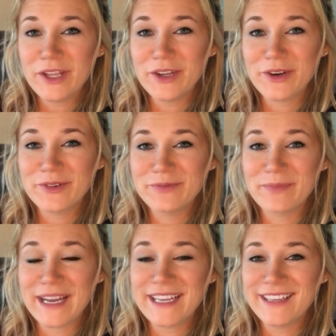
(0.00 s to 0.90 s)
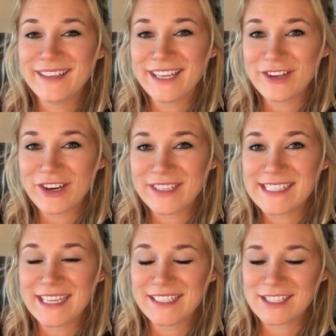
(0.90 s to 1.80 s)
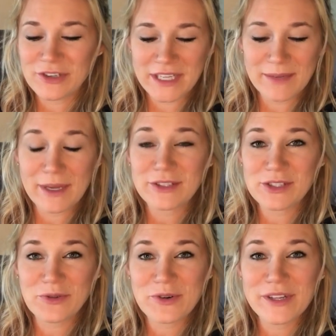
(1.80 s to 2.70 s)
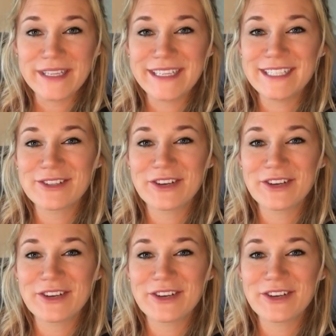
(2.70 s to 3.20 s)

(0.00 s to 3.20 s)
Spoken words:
you know, my kindergarten son's learning about school and he's